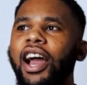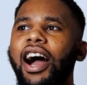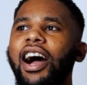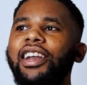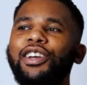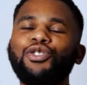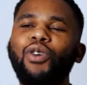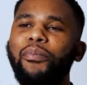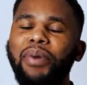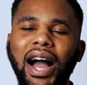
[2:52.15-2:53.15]
Either you
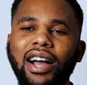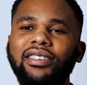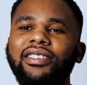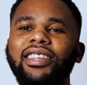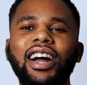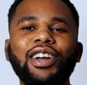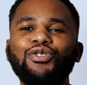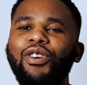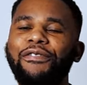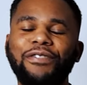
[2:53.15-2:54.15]
are a pastor,
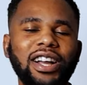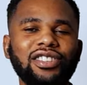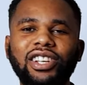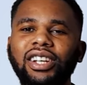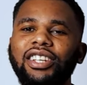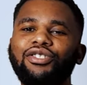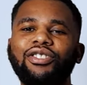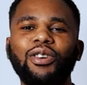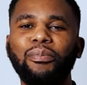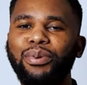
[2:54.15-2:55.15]
you're evangelist,
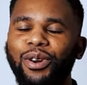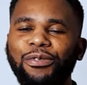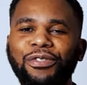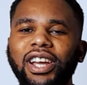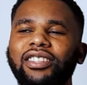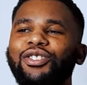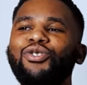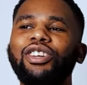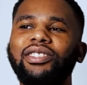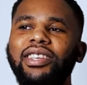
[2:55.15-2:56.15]
you're a prophet,
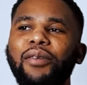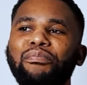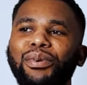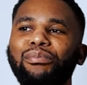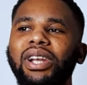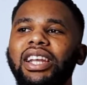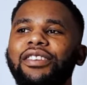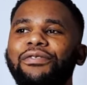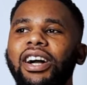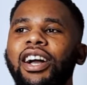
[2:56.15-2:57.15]
you're a simple
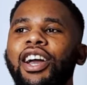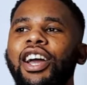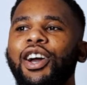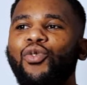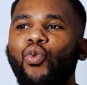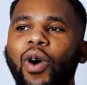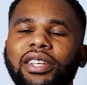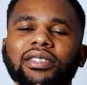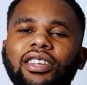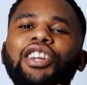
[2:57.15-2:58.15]
believer.
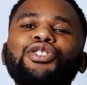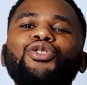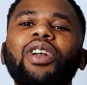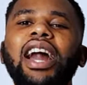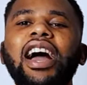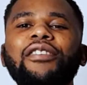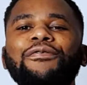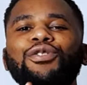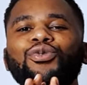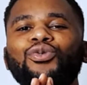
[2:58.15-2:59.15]
Once in your life,
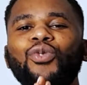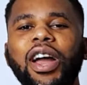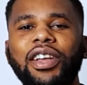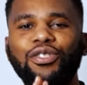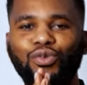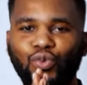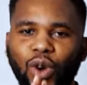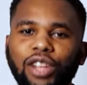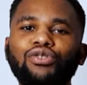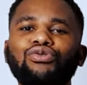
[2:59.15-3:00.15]
you were, you
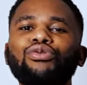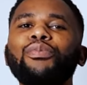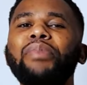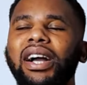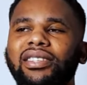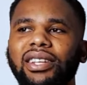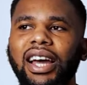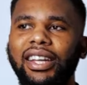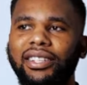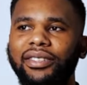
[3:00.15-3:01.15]
went through
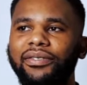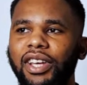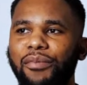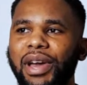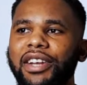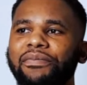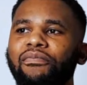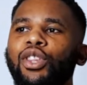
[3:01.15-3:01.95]
backslide. Amen.